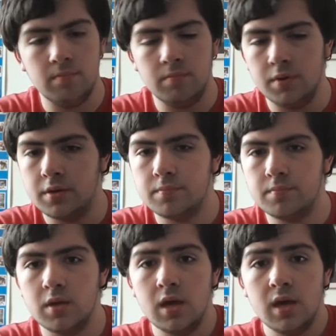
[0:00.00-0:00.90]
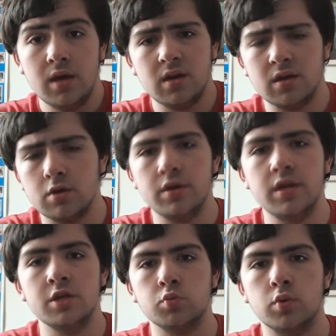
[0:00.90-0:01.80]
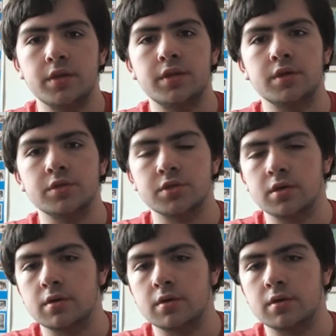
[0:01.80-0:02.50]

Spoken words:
But, you know, it is what it is.